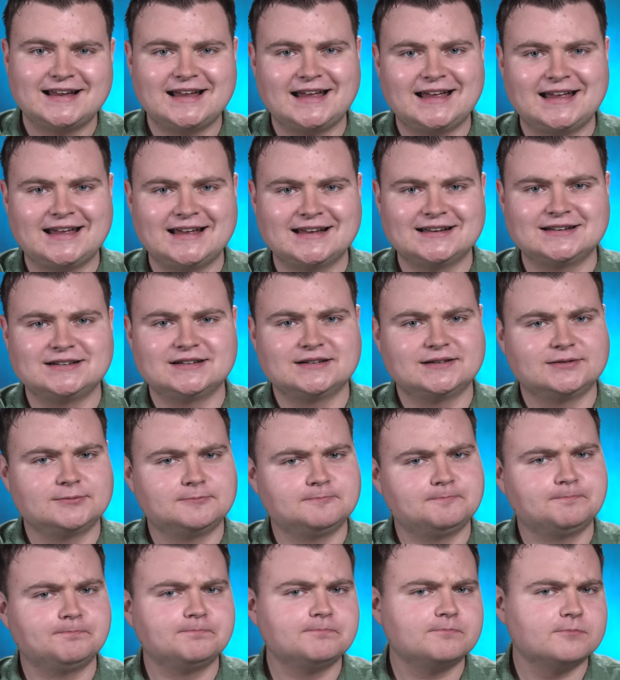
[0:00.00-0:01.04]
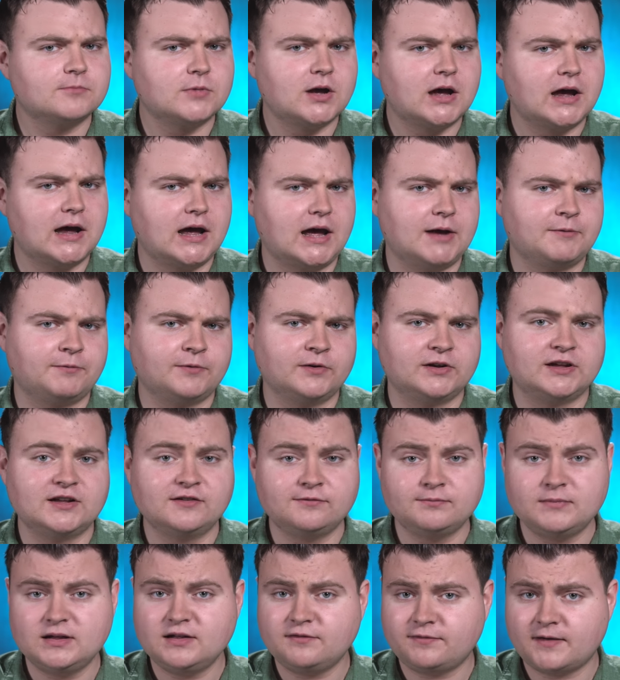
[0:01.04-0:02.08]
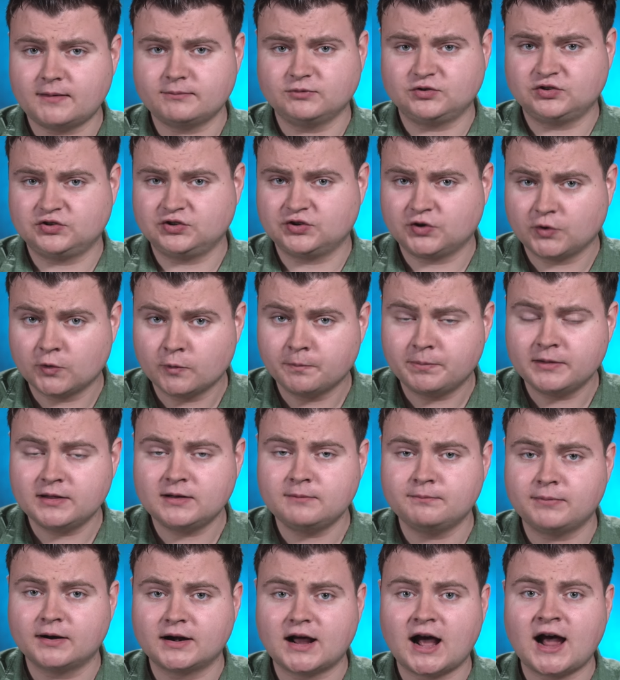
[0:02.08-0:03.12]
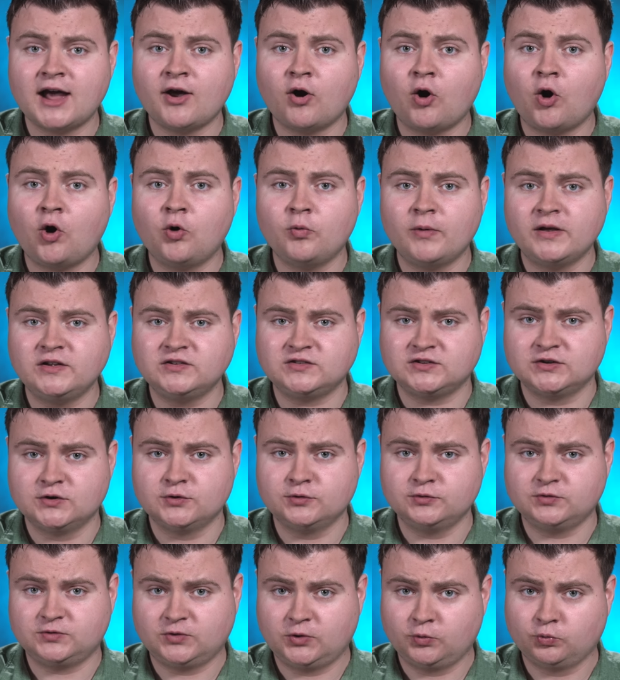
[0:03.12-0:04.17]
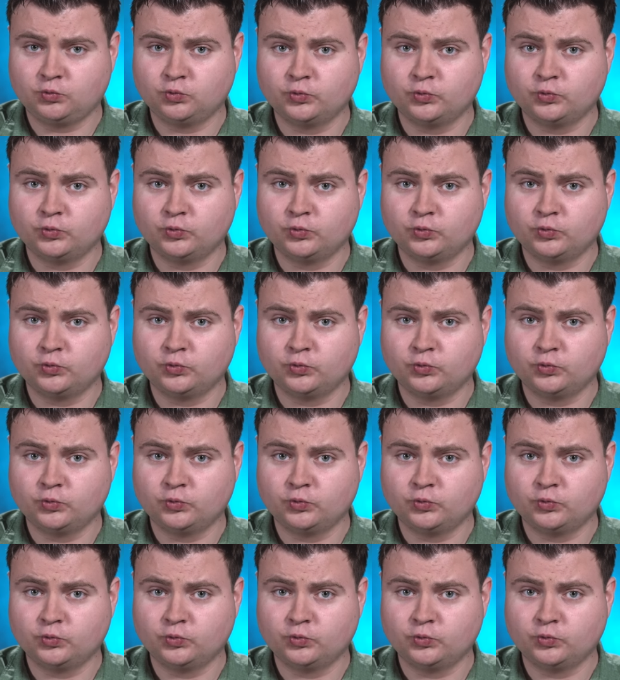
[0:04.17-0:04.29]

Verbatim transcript: And forgive me if I'm stupid, but I always used the